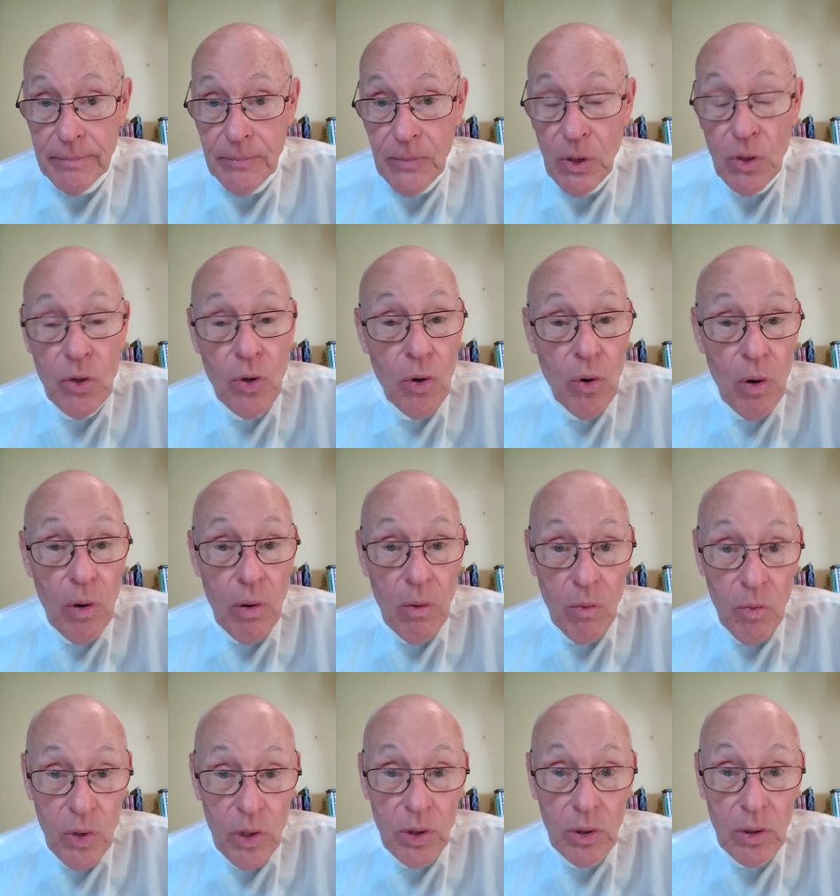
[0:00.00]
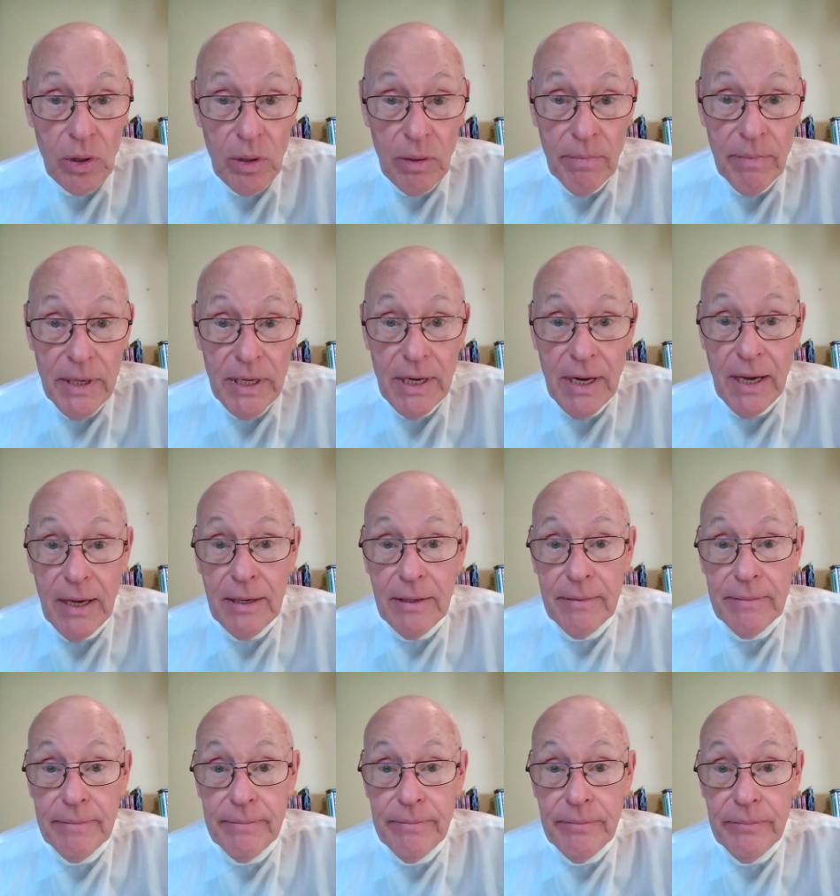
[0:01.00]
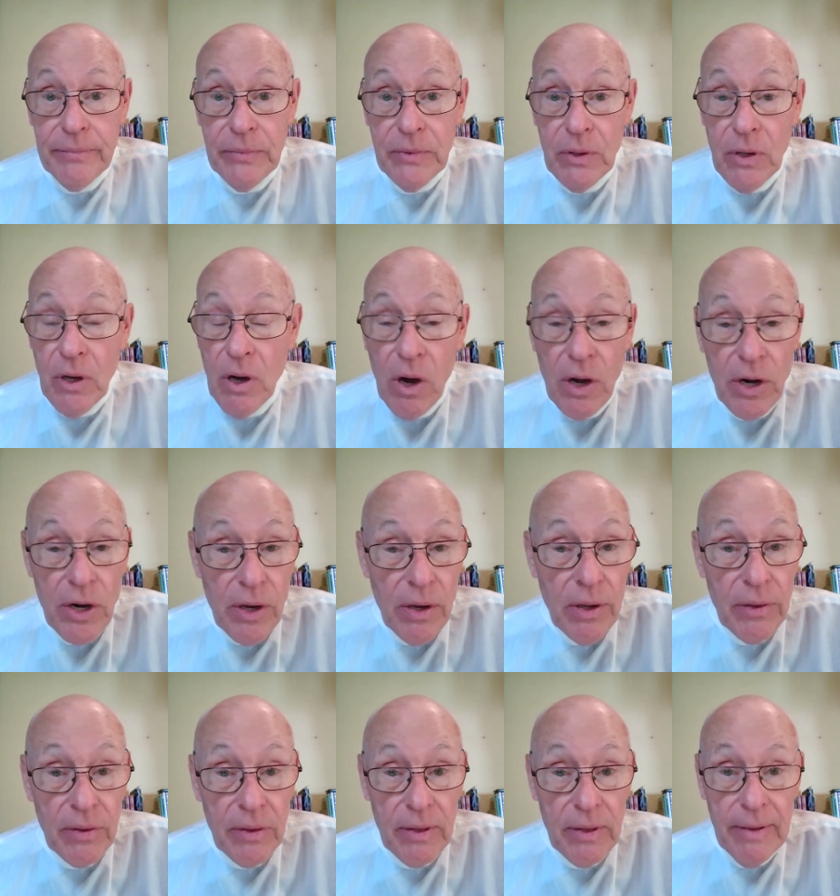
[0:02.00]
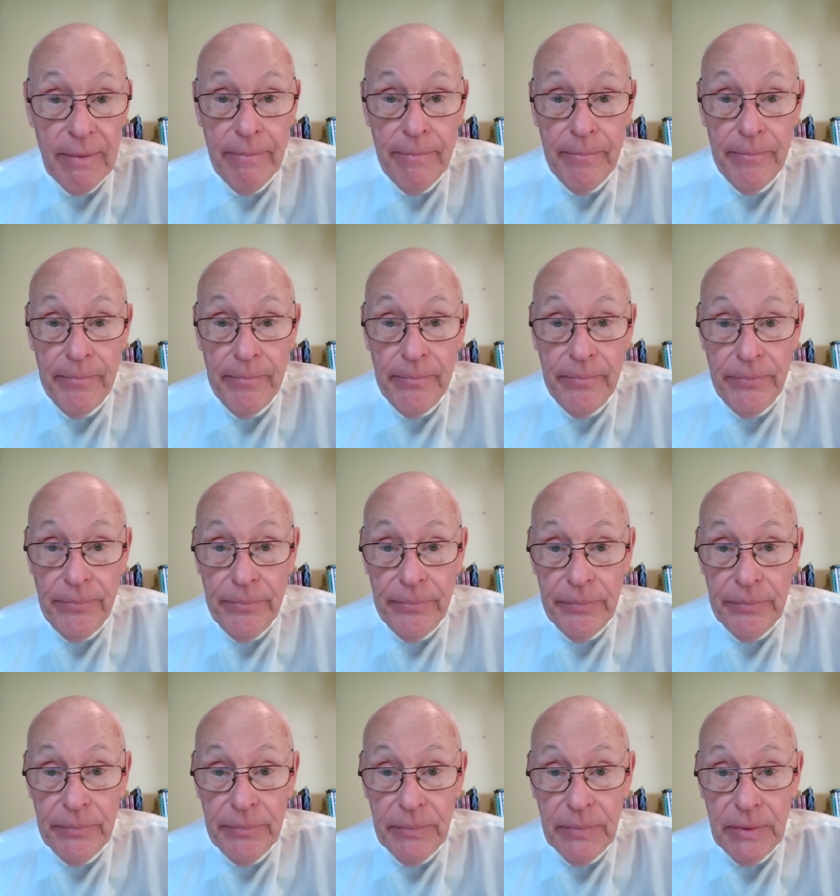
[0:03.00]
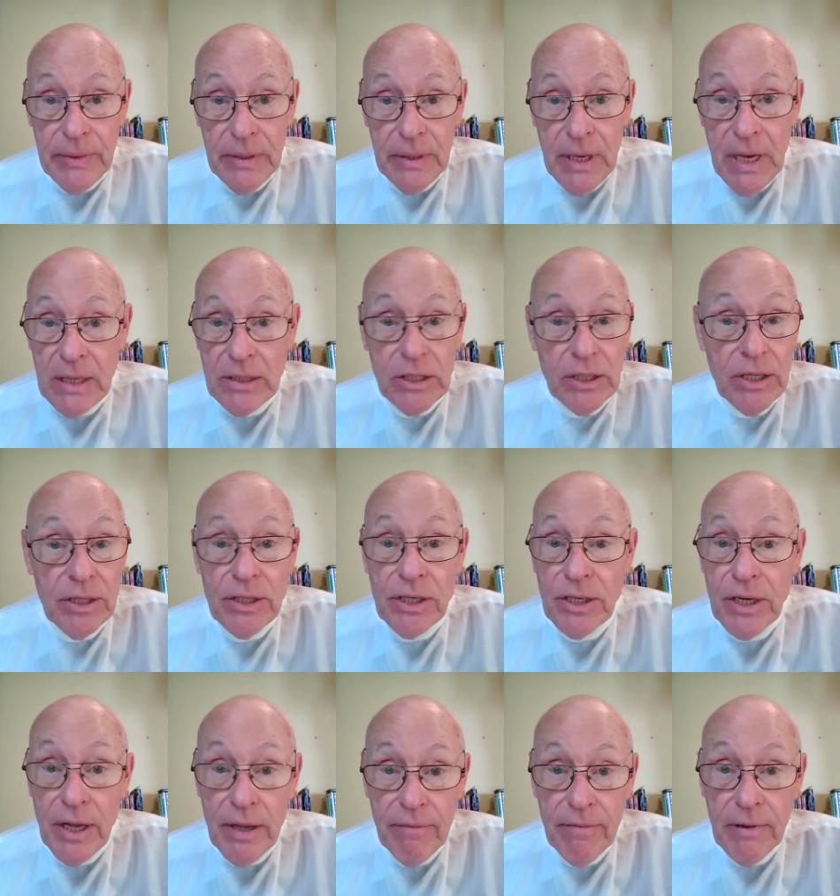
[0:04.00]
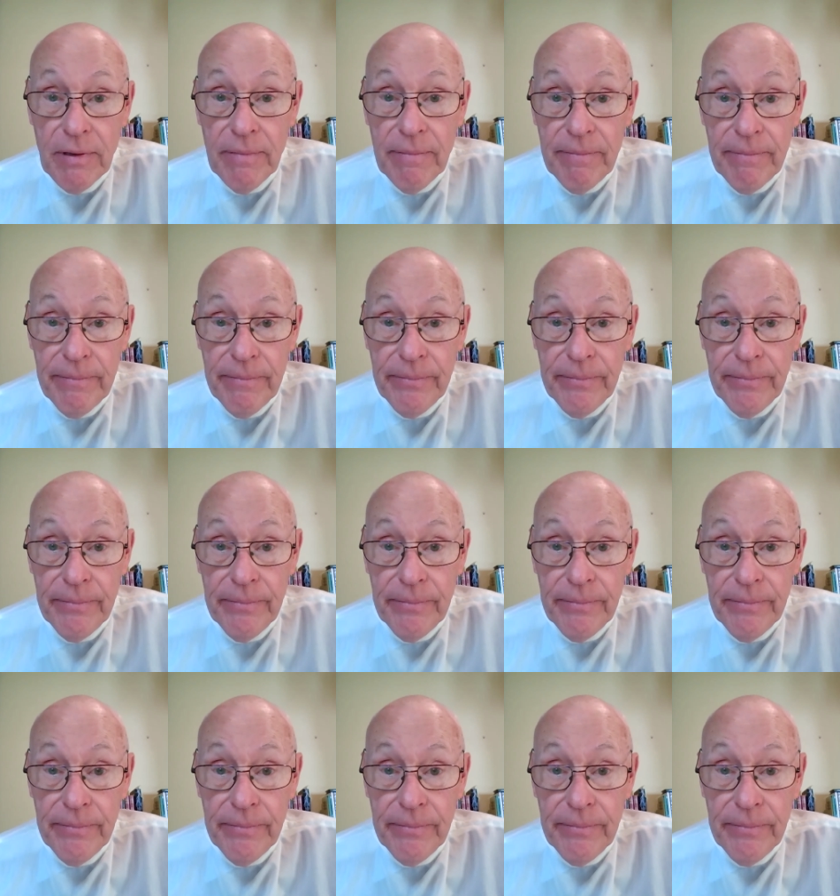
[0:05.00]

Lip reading: your will be done on earth as it is in heaven.